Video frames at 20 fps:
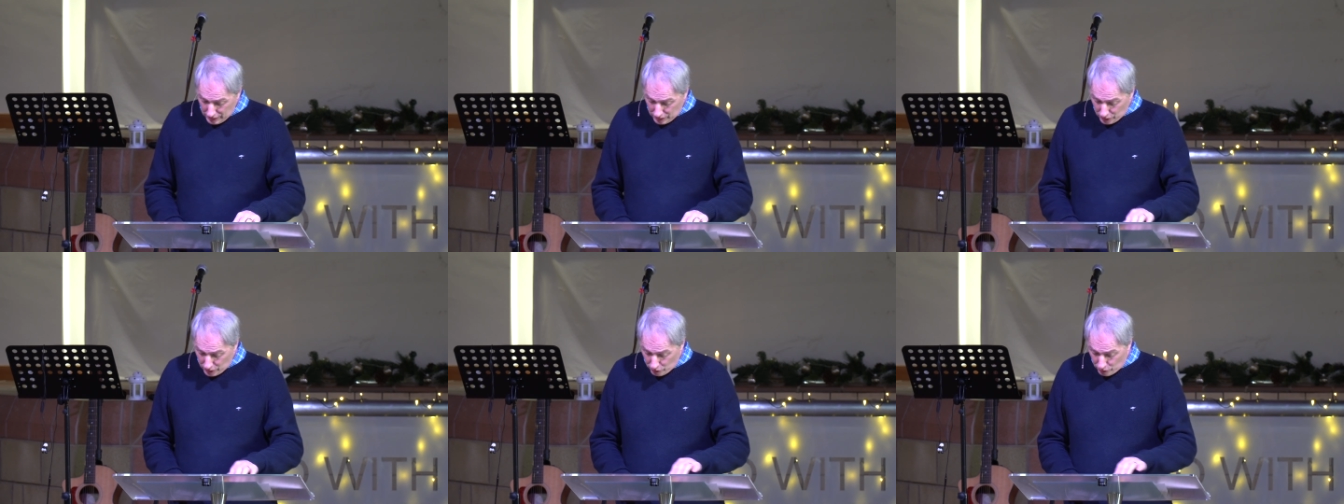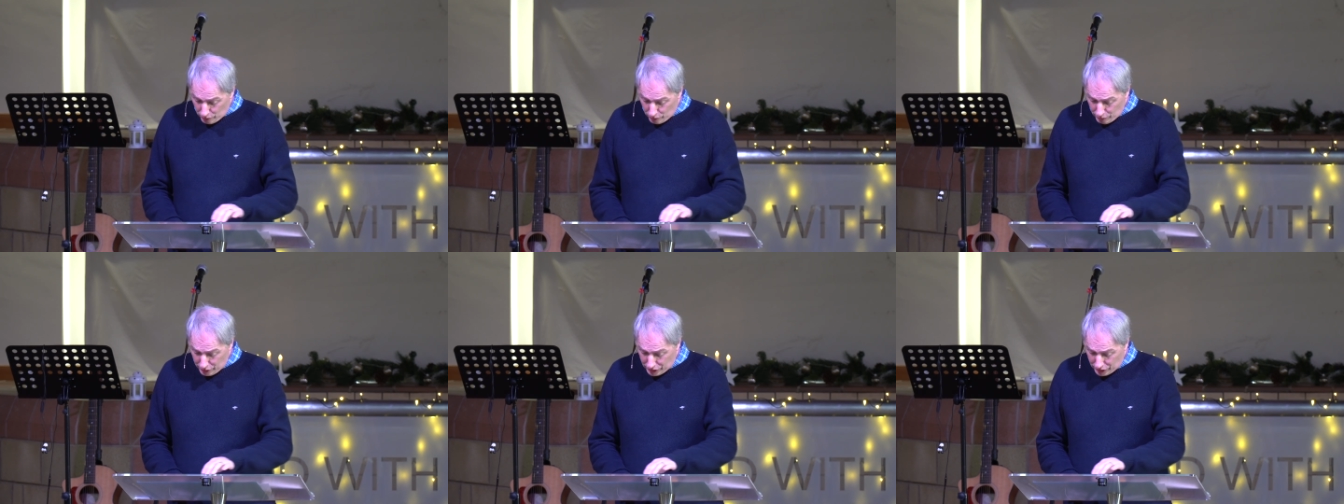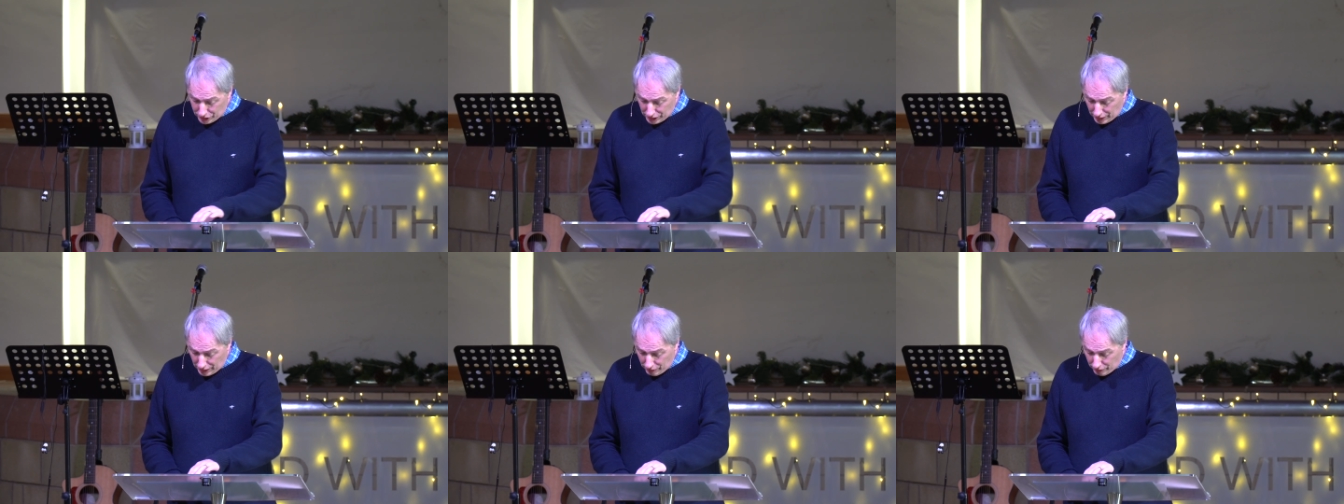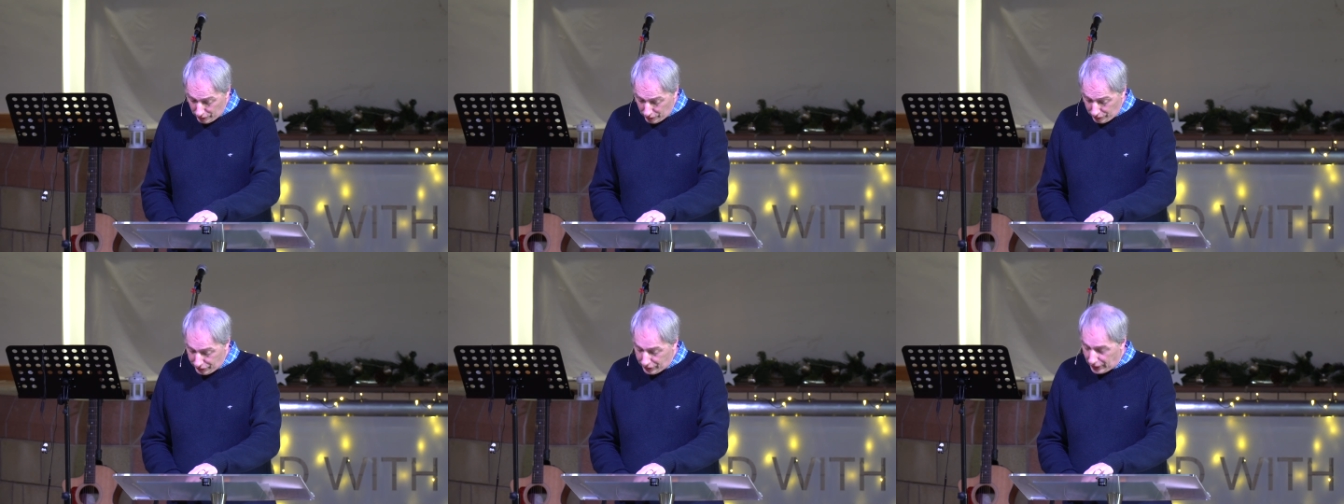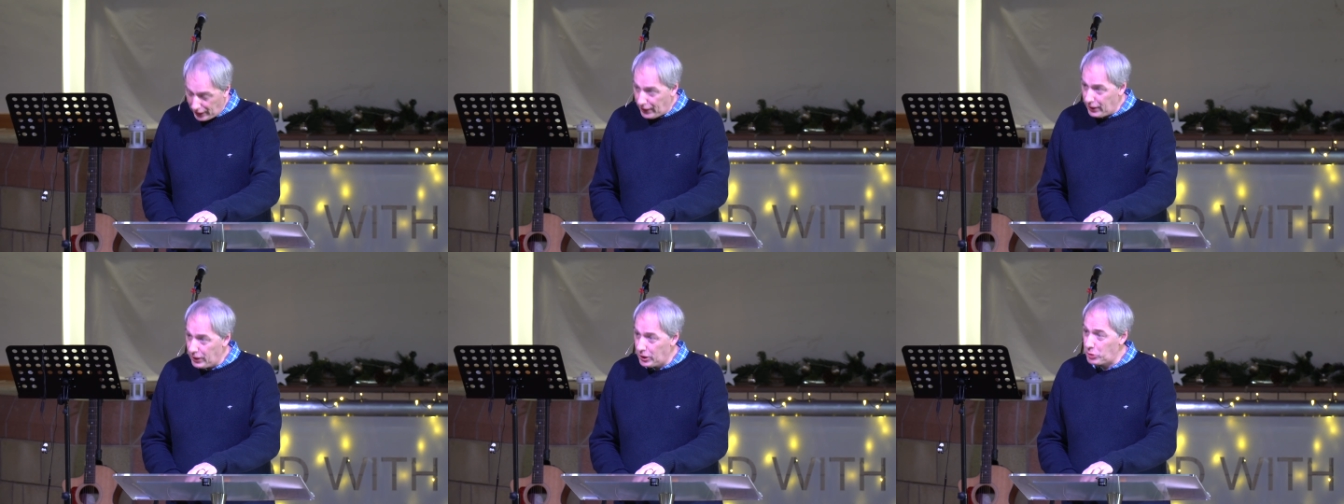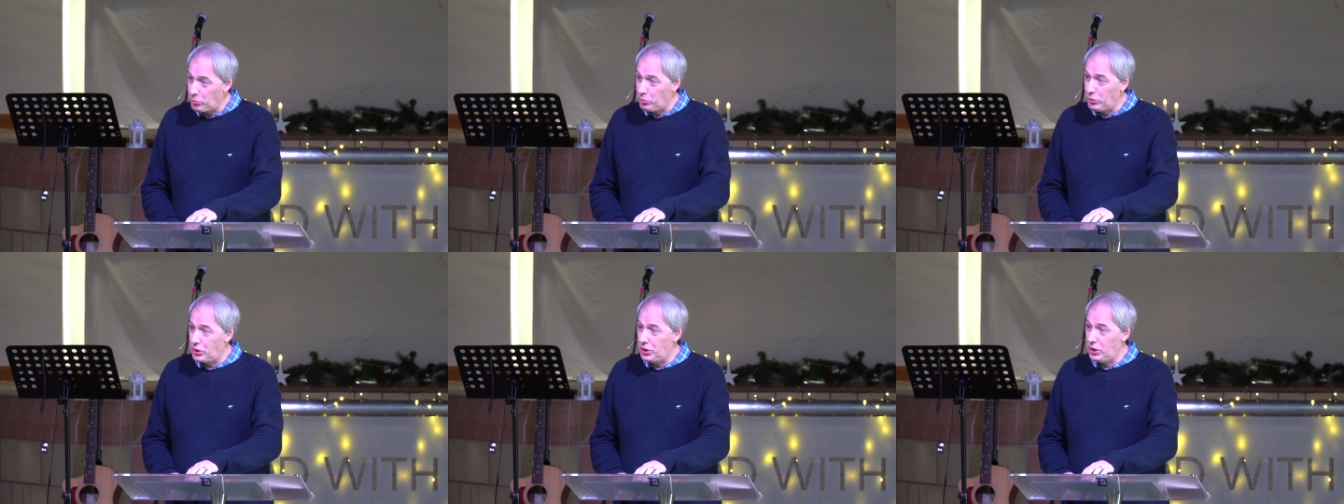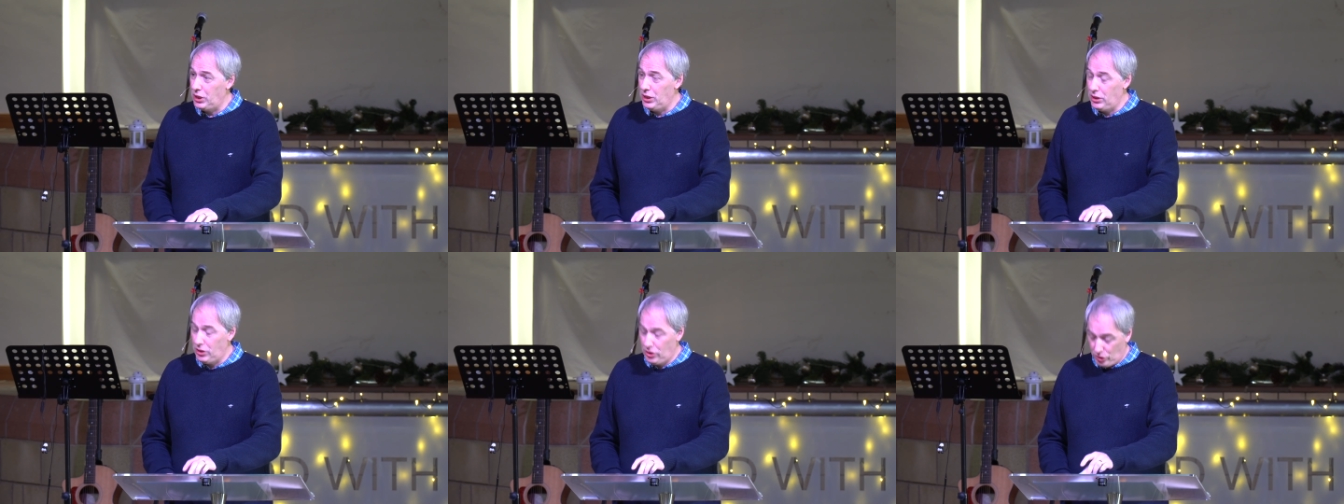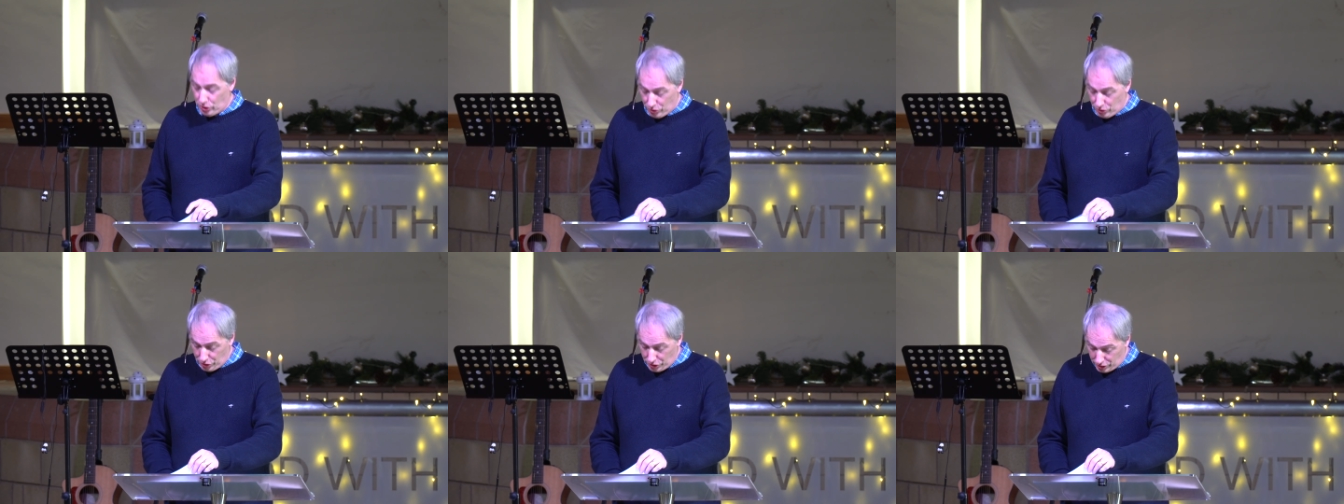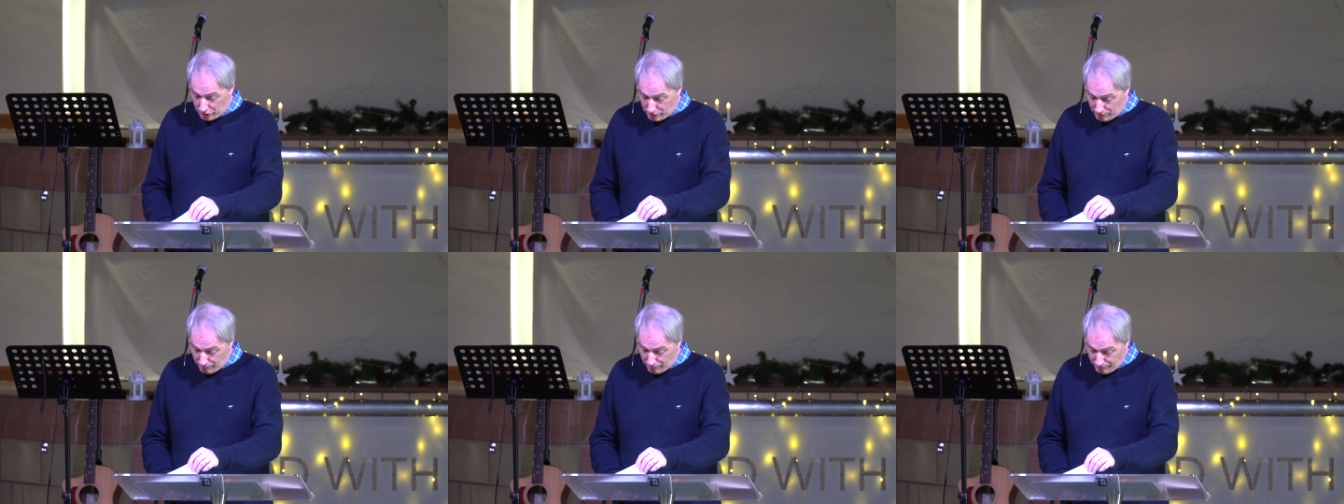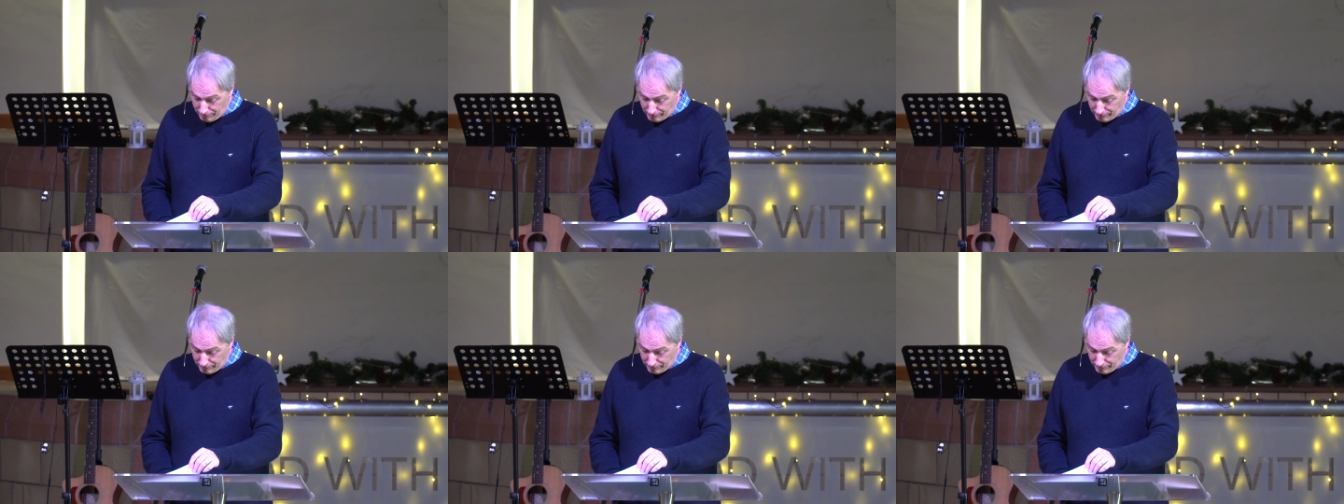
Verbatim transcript: the Roman general Titus besieged Jerusalem.